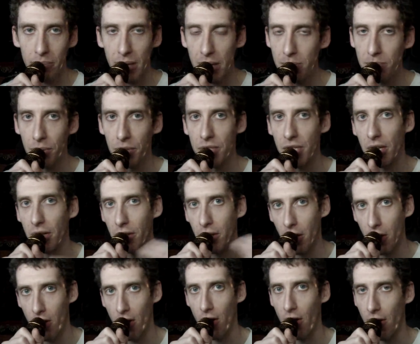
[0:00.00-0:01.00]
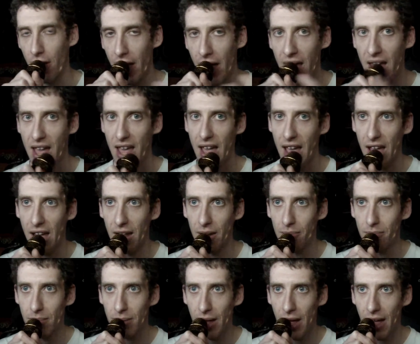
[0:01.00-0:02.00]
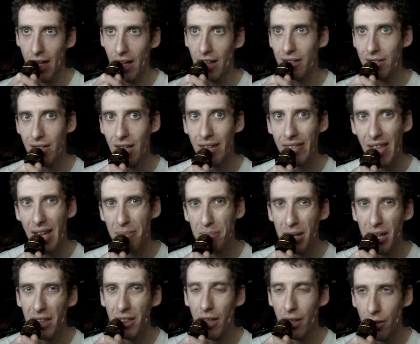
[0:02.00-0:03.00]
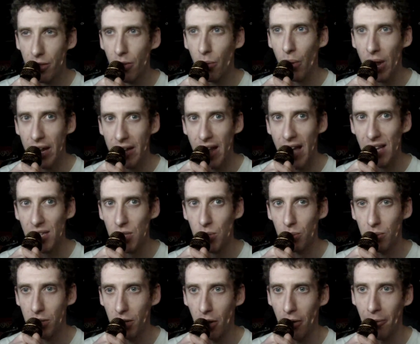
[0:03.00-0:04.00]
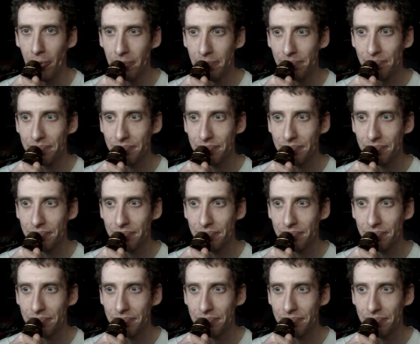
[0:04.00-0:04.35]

people to learn. And I think that'd be the way NASA would go.